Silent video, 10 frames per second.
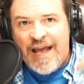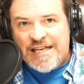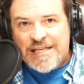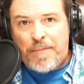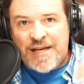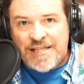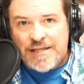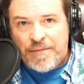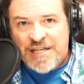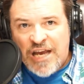accepting
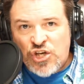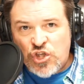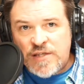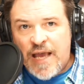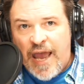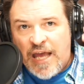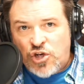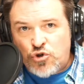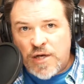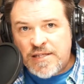its limitations
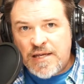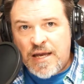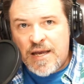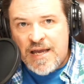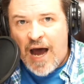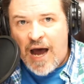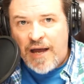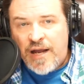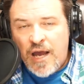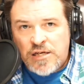and trusting in
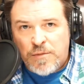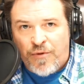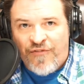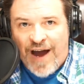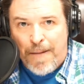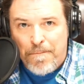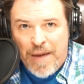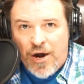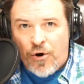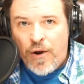God to provide a
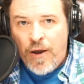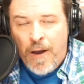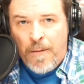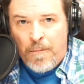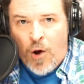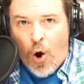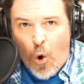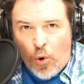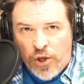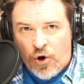better,
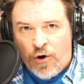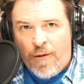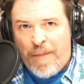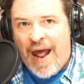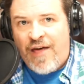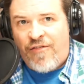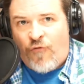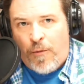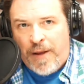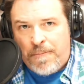holier path
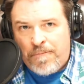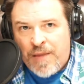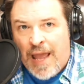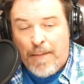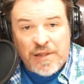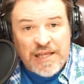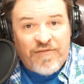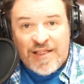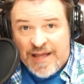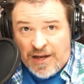for me, and
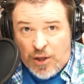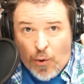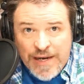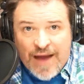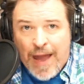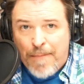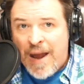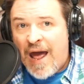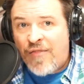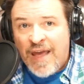believing that going down that
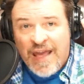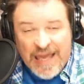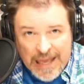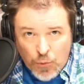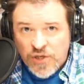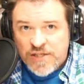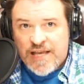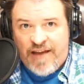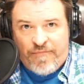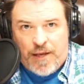path, he will
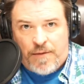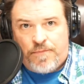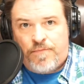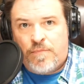save me.